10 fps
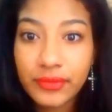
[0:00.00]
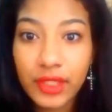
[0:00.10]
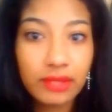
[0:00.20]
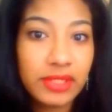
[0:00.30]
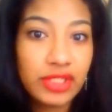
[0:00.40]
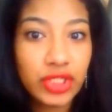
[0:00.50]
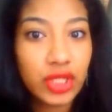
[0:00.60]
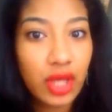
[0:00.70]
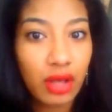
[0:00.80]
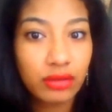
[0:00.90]
then meet you
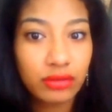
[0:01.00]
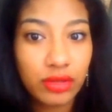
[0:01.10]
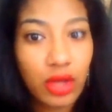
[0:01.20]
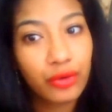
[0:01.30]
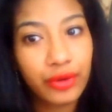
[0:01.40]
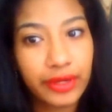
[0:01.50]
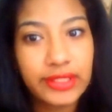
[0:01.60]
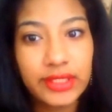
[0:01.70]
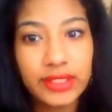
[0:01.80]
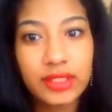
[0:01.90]
go go
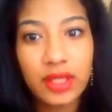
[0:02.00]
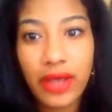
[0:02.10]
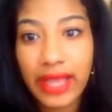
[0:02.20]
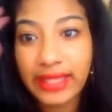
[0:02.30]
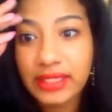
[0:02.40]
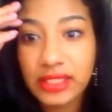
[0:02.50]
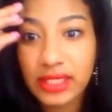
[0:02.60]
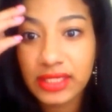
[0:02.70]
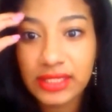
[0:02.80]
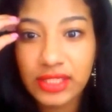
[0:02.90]
crazy. So I think it's
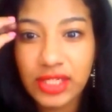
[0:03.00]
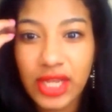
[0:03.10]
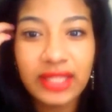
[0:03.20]
an extension.